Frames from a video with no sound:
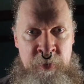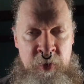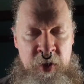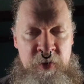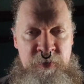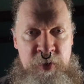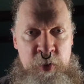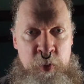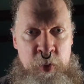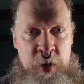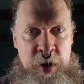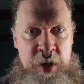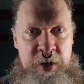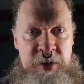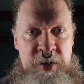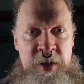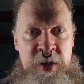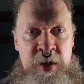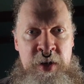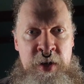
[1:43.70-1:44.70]
if you
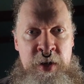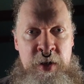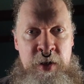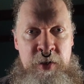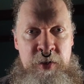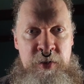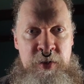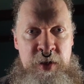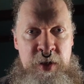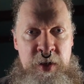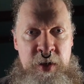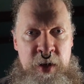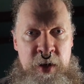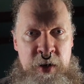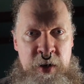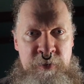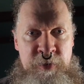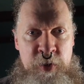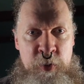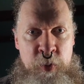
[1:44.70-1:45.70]
want the uh,
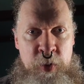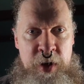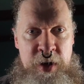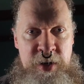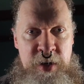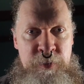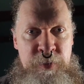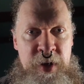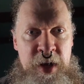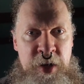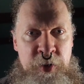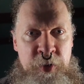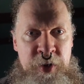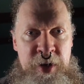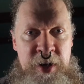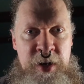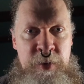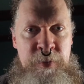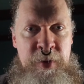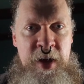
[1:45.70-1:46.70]
if you want a
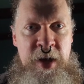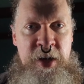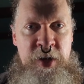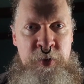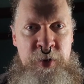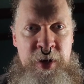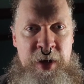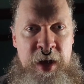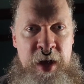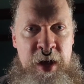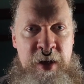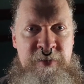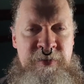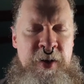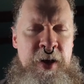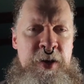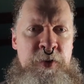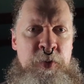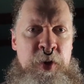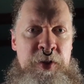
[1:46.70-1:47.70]
bakery to bake you a cake
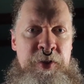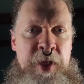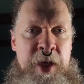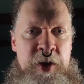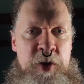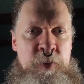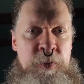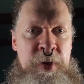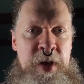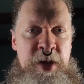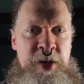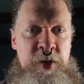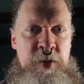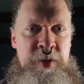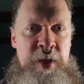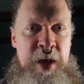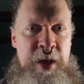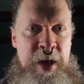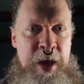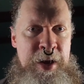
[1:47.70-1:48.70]
find one that'll bake you
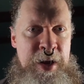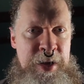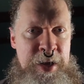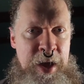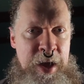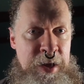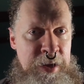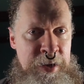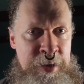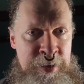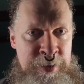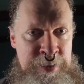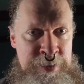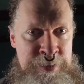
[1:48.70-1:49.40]
that kind of cake